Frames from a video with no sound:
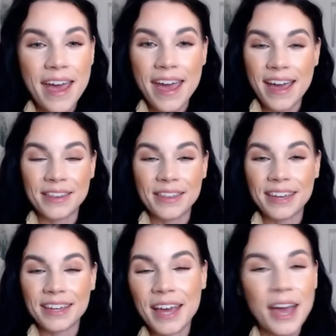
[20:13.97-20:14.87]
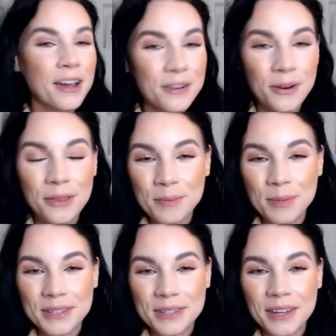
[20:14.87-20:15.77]
and they can't grow their
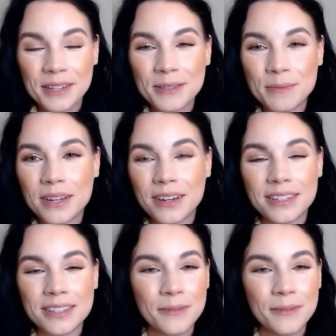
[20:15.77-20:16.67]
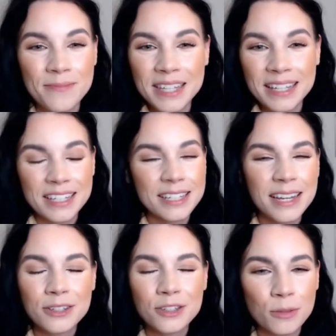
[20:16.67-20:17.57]
business because it just
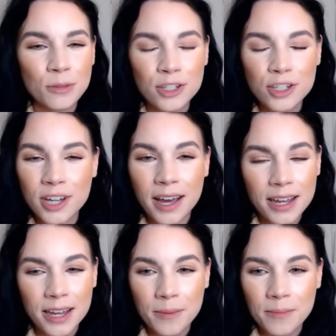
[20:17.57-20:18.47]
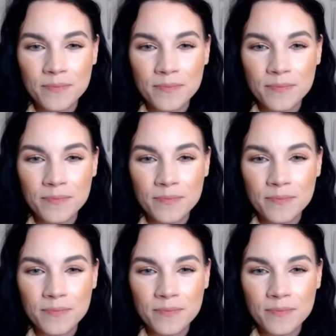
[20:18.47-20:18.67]
takes too much time.